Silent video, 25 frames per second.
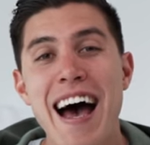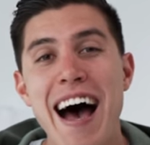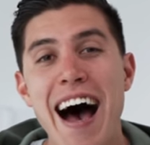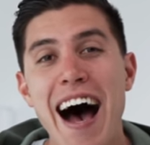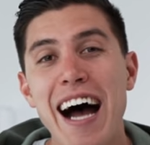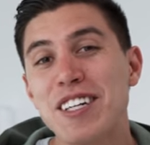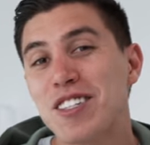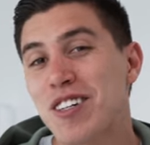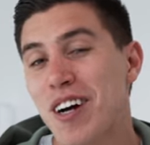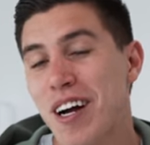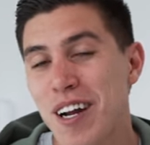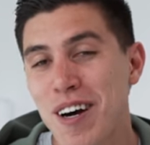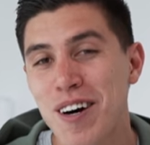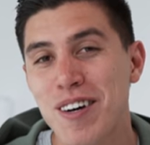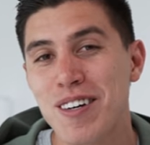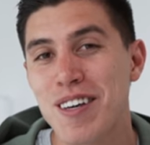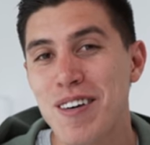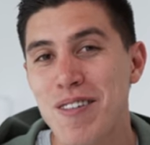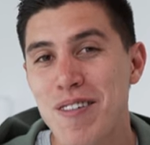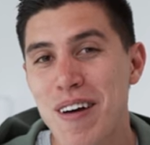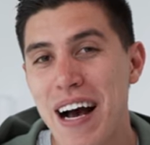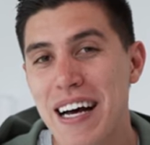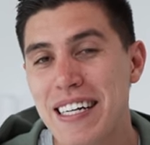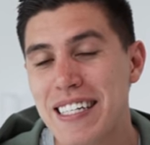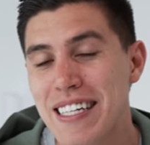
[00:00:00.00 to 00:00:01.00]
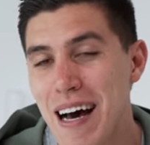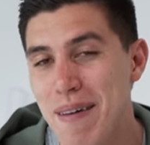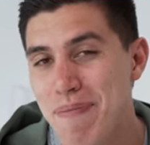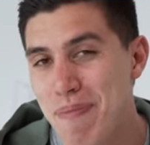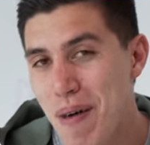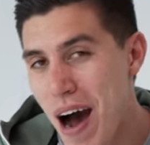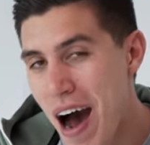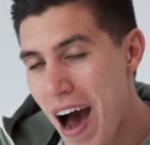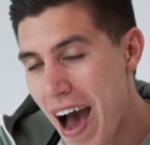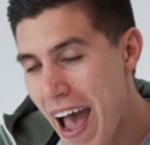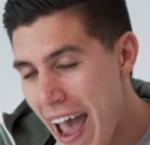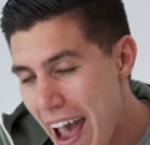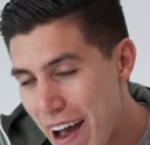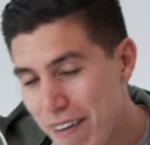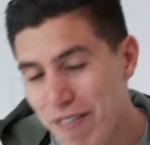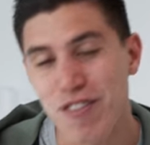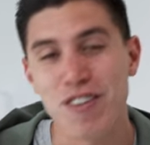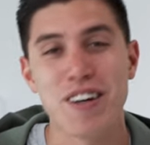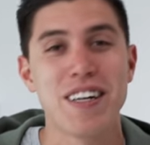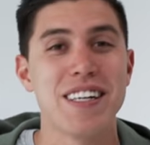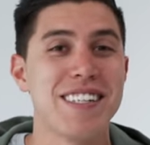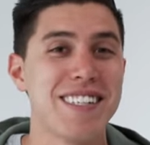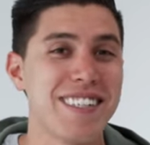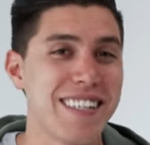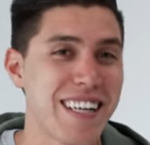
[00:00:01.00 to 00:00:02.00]
I try to hook you guys up
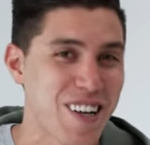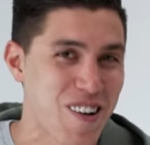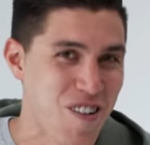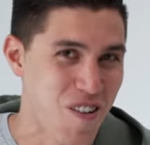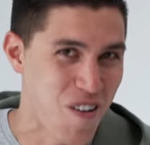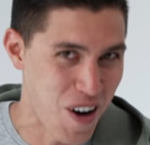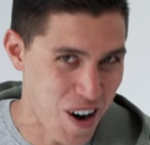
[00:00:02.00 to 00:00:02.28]
every single